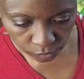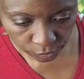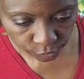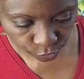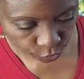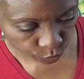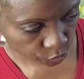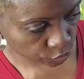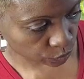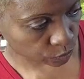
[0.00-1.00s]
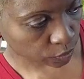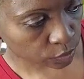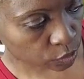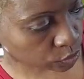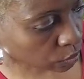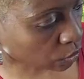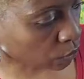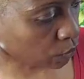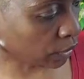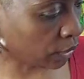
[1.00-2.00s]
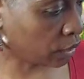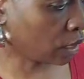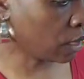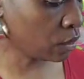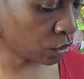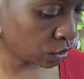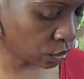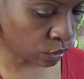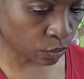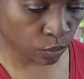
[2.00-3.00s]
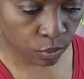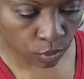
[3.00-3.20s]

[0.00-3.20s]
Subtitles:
It is too cute. So, and also,